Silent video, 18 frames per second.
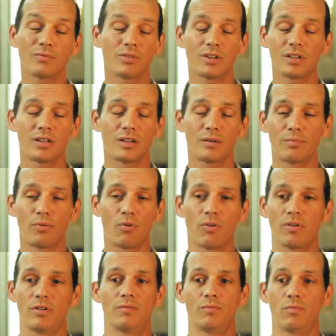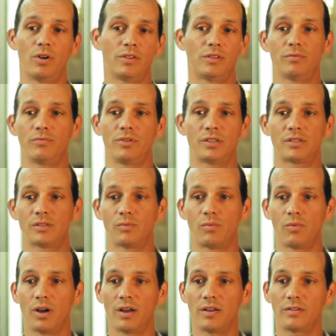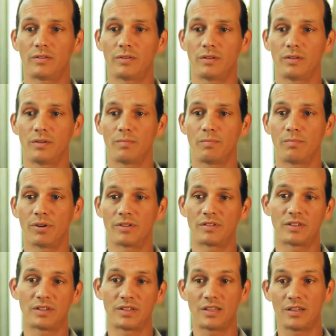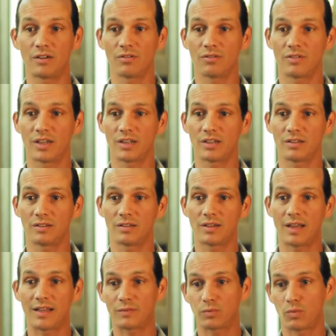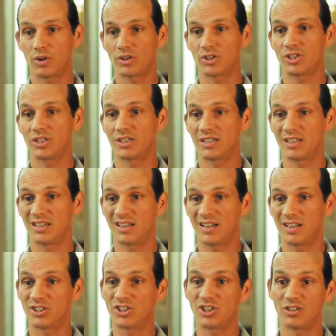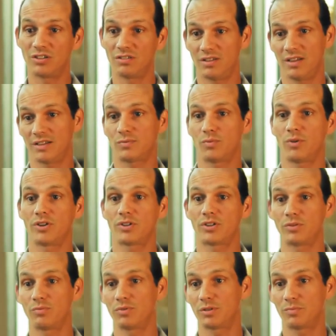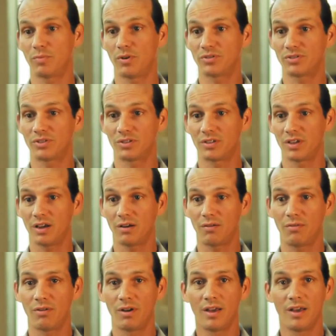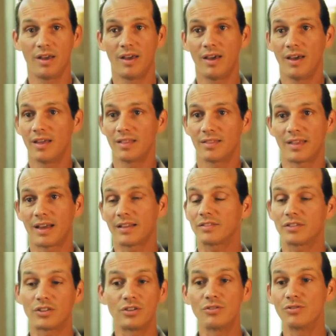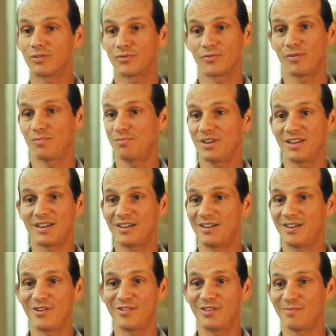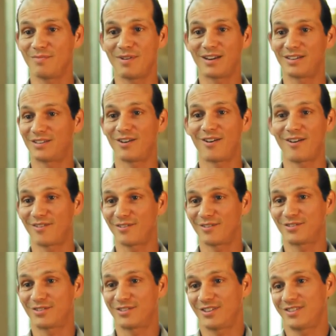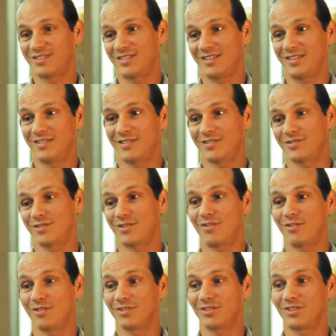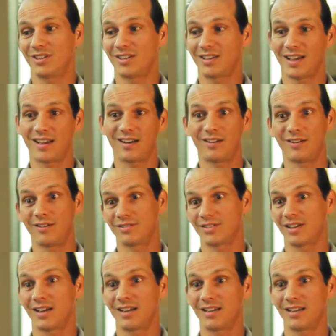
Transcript: really important what the reason was, but to hear that that's what she did and she knew that's where she was supposed to go, that's huge for me to know that my daughter's sixteen years old and she kind of knows how to